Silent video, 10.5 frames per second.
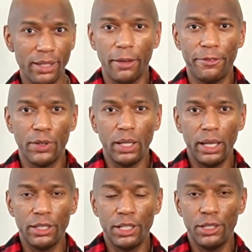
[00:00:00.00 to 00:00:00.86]
I feel
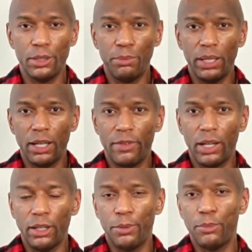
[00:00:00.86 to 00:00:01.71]
like she should be given
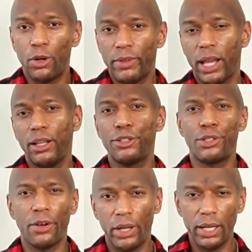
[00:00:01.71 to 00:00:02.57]
a little bit more of that
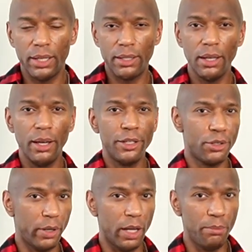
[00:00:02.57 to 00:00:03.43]
luxurious
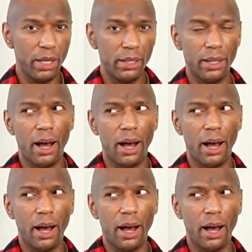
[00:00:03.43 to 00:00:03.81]
treatment.